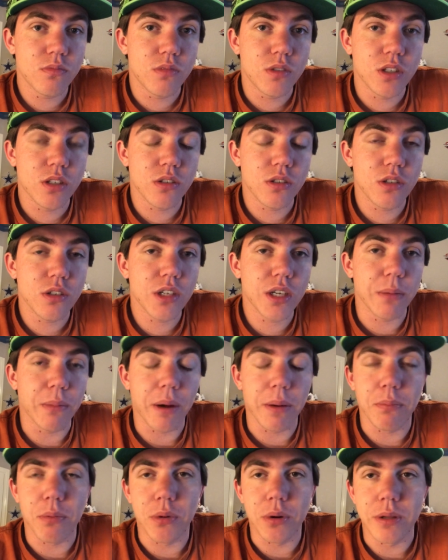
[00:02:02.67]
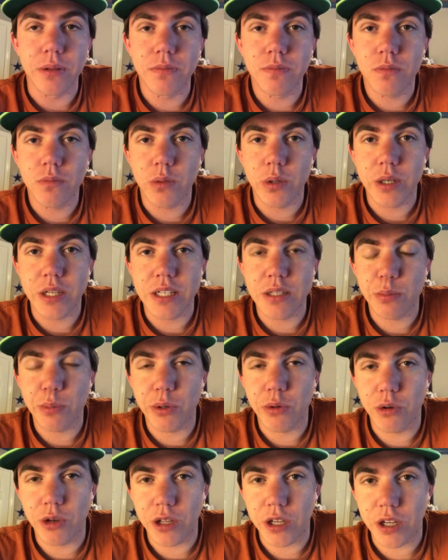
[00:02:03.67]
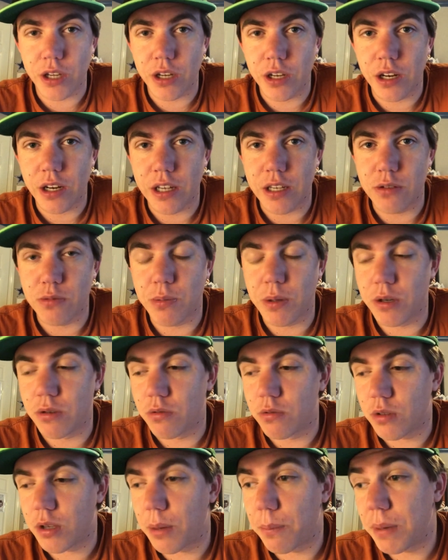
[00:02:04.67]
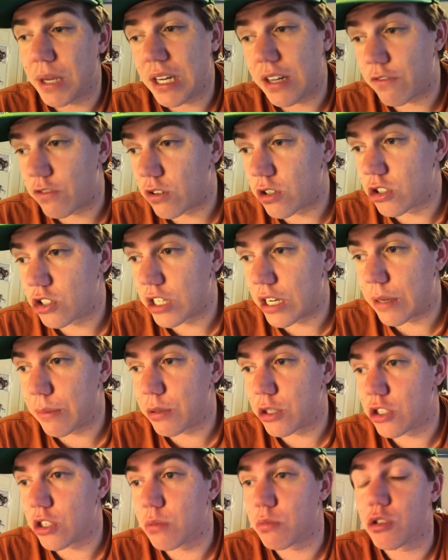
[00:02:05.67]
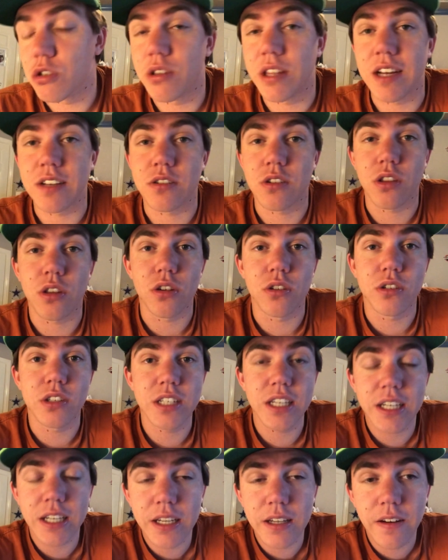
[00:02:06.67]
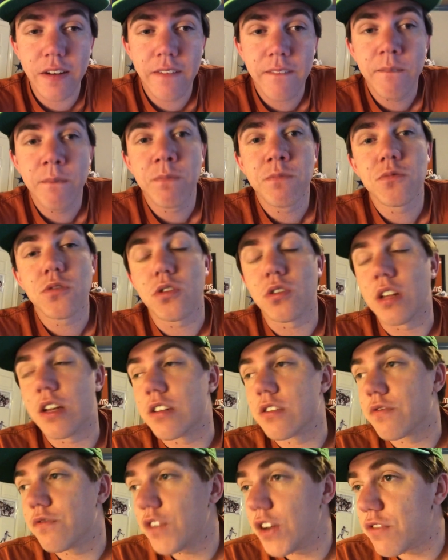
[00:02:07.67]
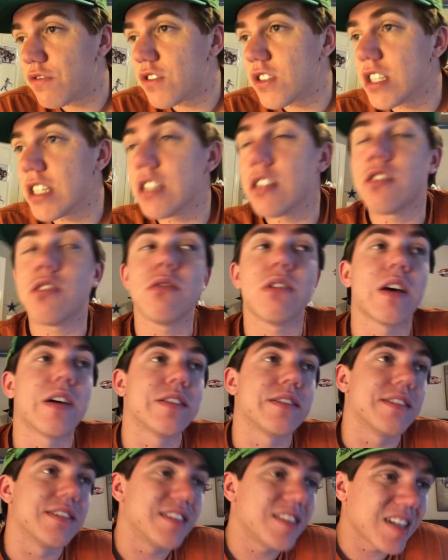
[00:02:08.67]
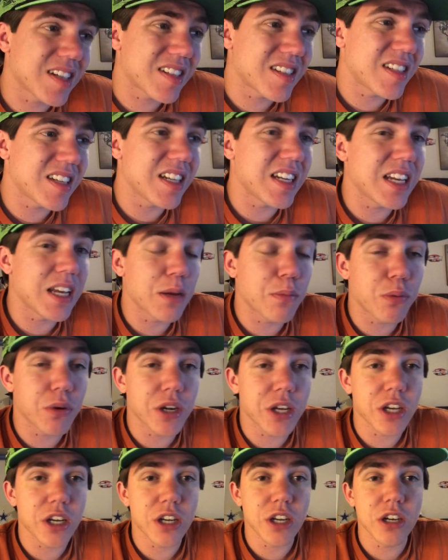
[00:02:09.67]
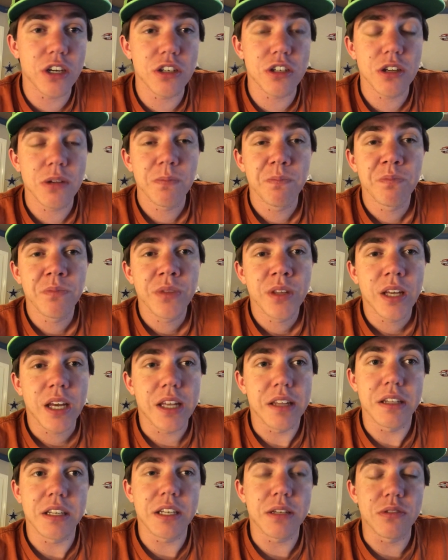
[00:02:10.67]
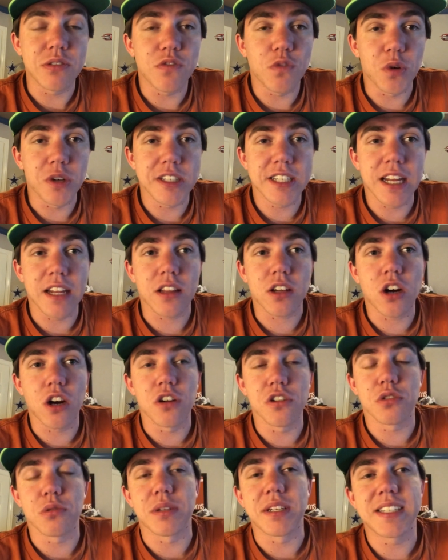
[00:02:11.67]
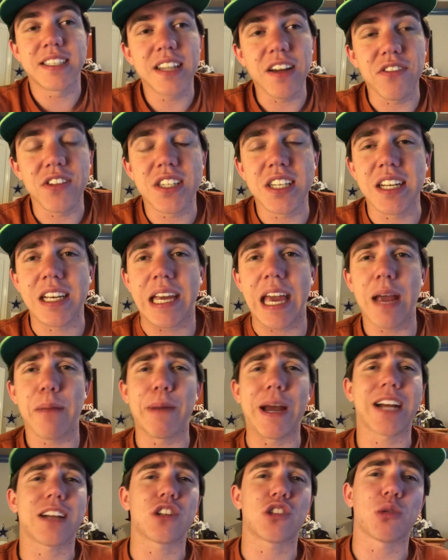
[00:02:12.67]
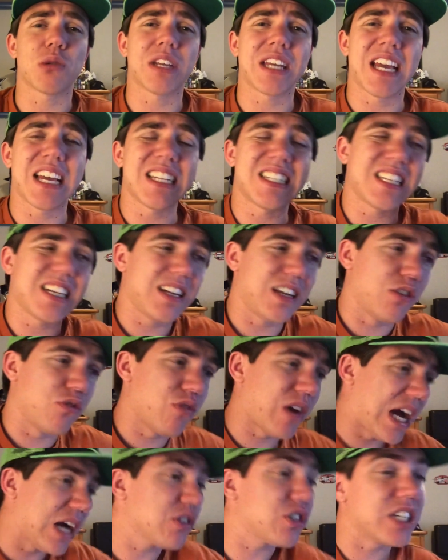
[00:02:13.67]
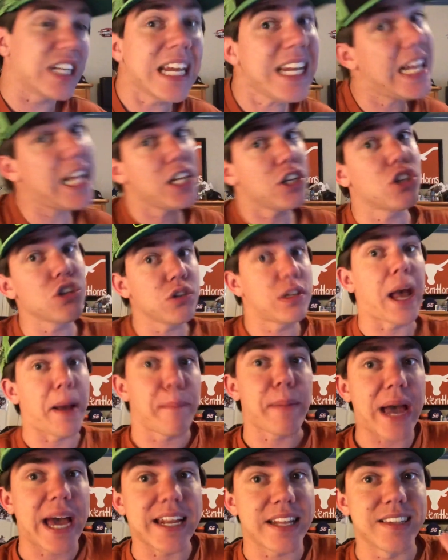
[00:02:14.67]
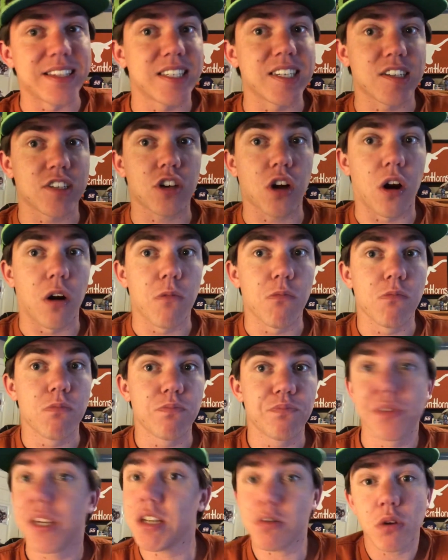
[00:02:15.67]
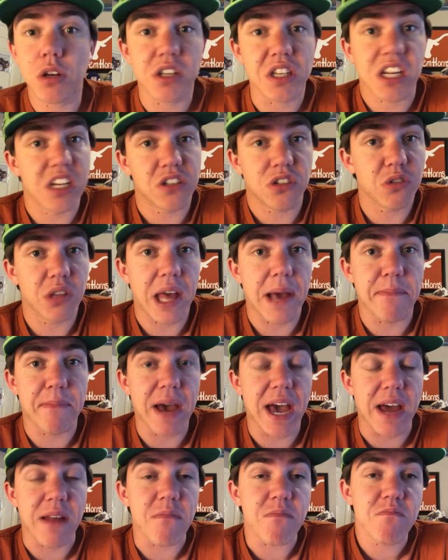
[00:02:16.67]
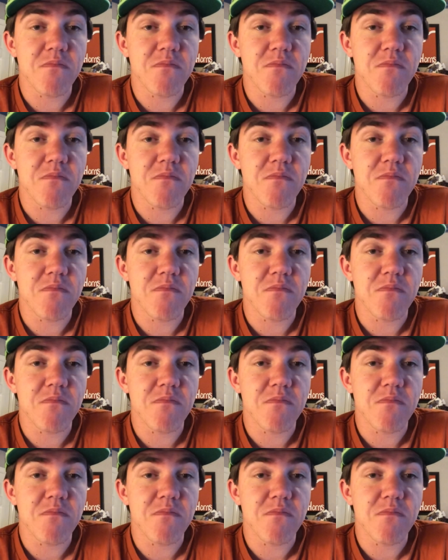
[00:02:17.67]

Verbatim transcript: you, you get my point, where he's been really good and he's been competing for a championship 2013, 2015, 2016. He had pretty good years. And then he was forced out of the car in 2017, came back in 2018 in Roush, and he didn't do that bad in the six car. He really didn't do that bad.